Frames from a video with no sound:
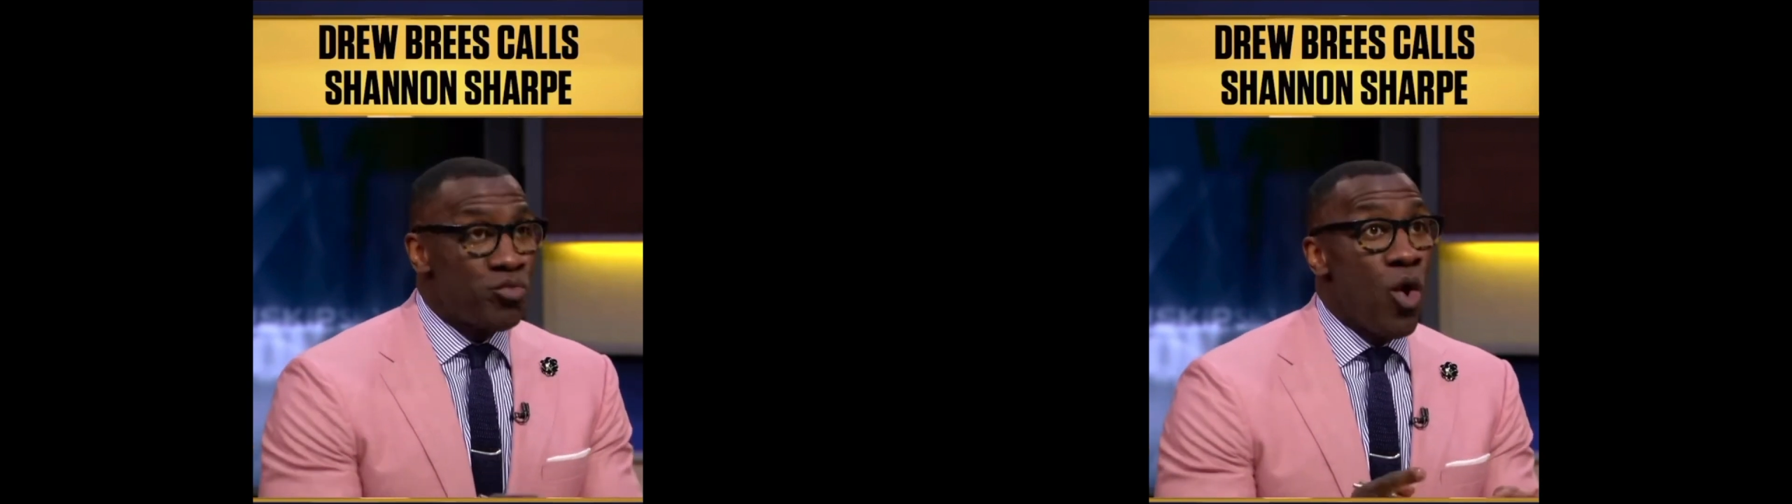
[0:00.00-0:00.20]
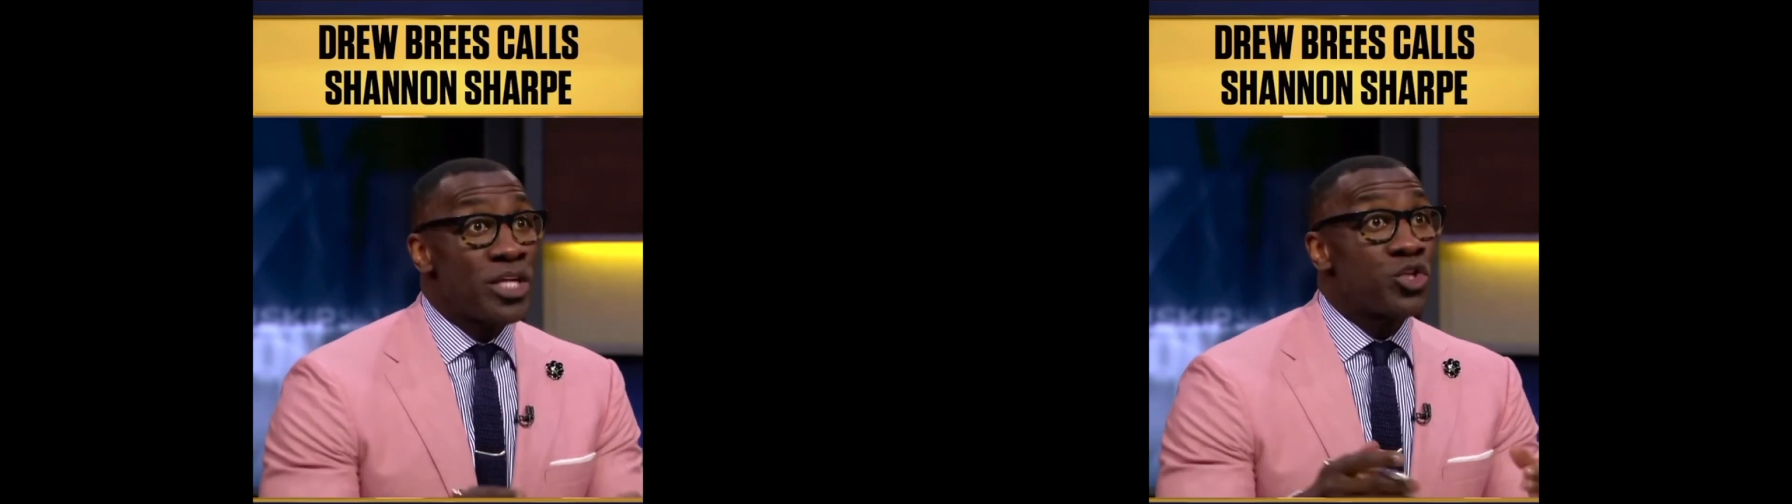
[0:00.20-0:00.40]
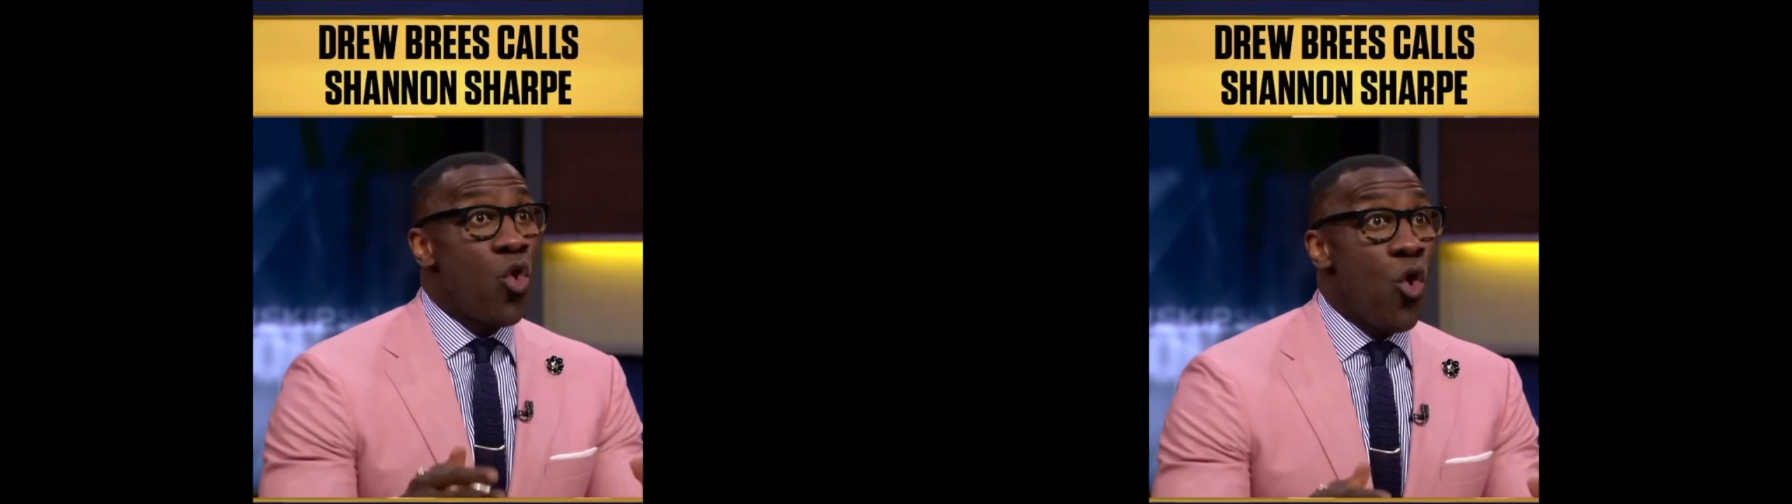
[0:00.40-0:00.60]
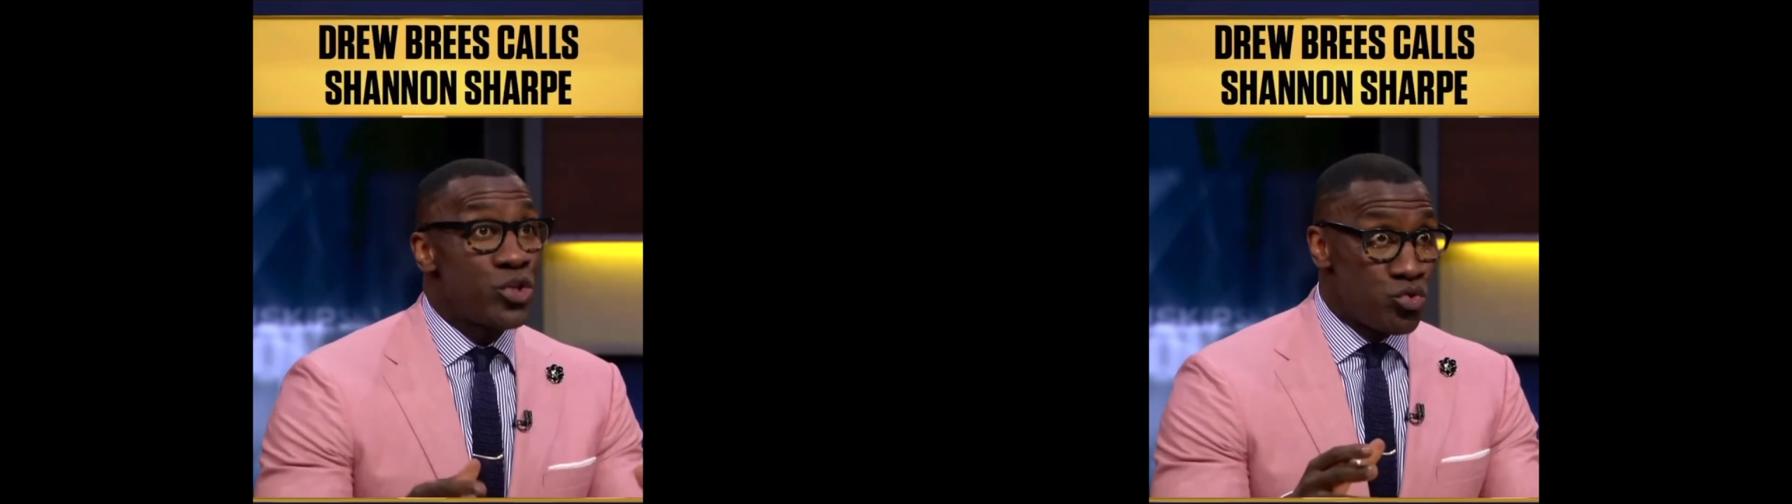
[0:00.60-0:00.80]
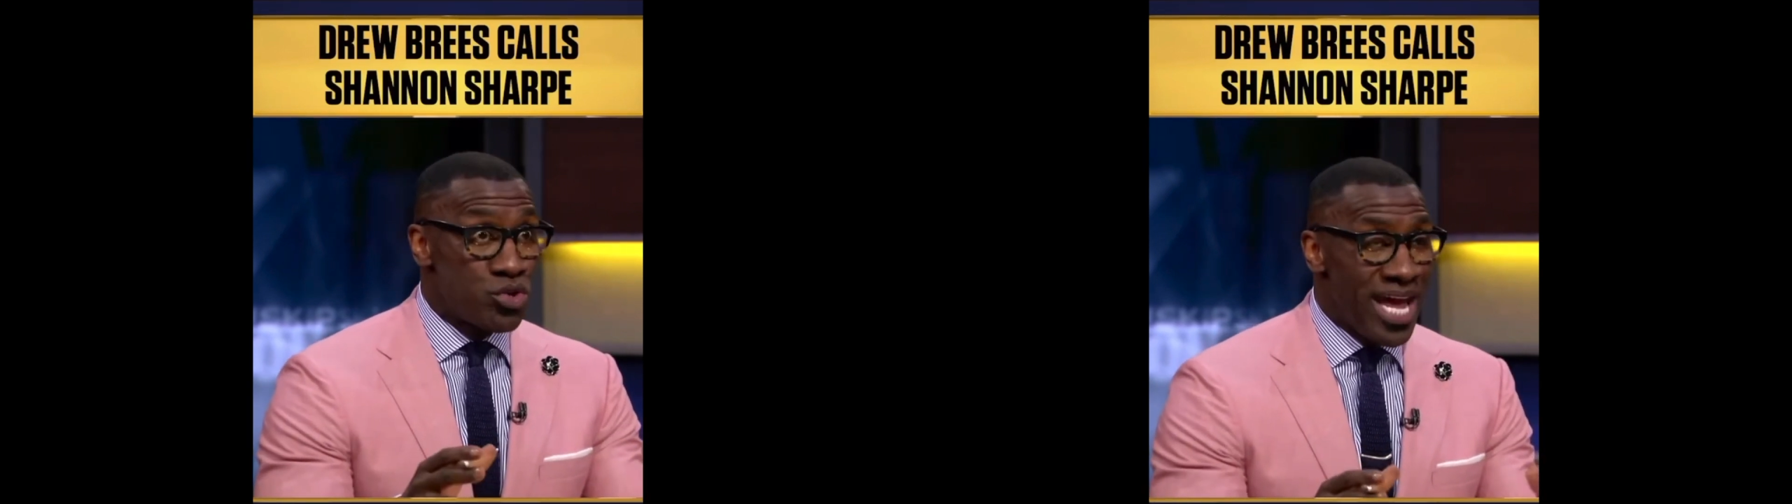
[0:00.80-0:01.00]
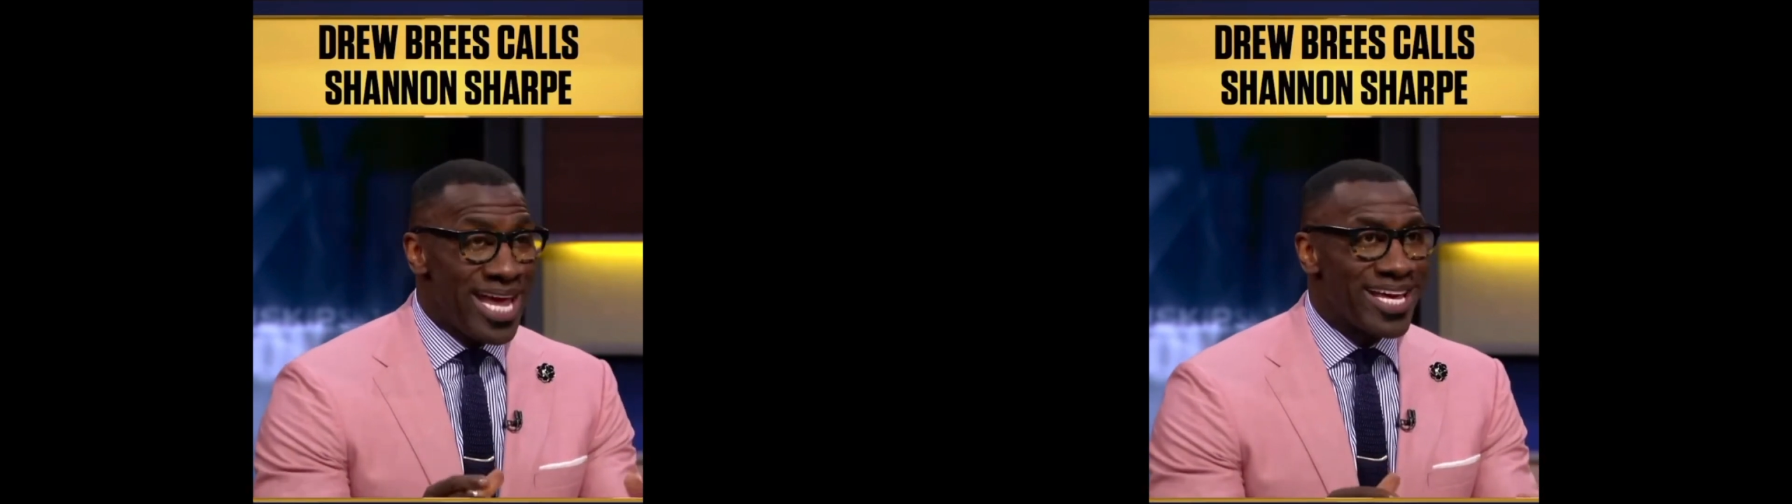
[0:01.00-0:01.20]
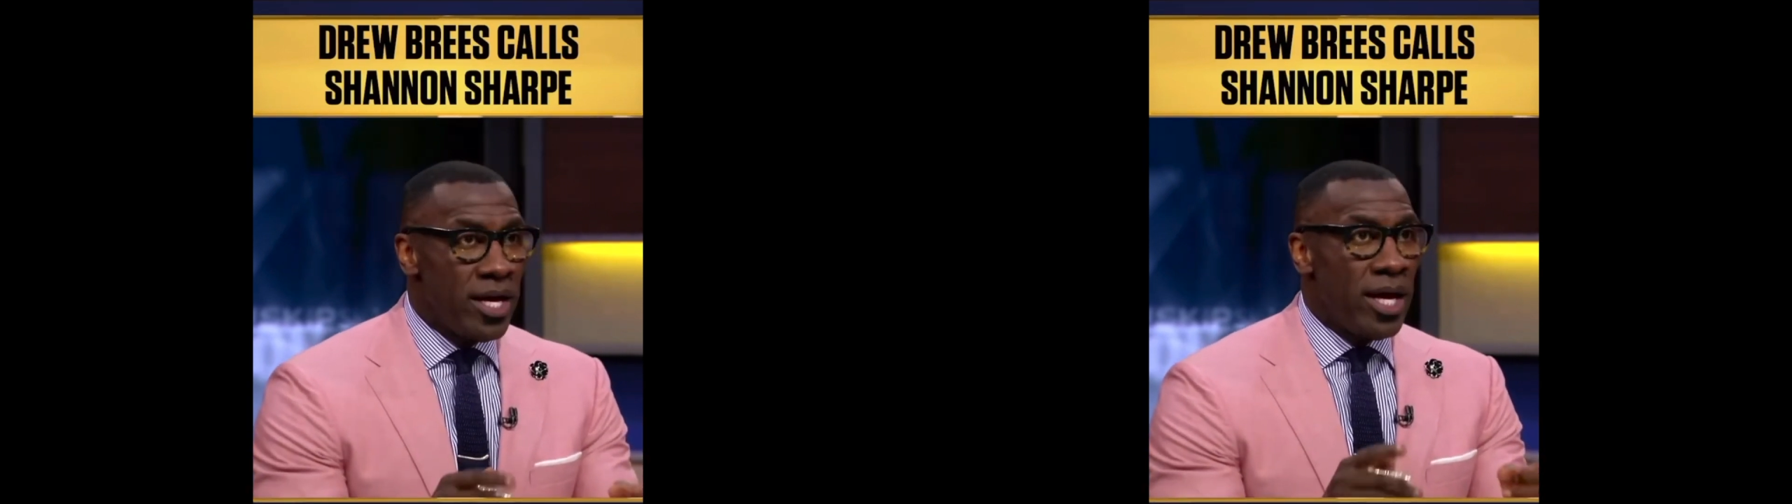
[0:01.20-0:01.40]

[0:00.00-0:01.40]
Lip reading: what it's going to take.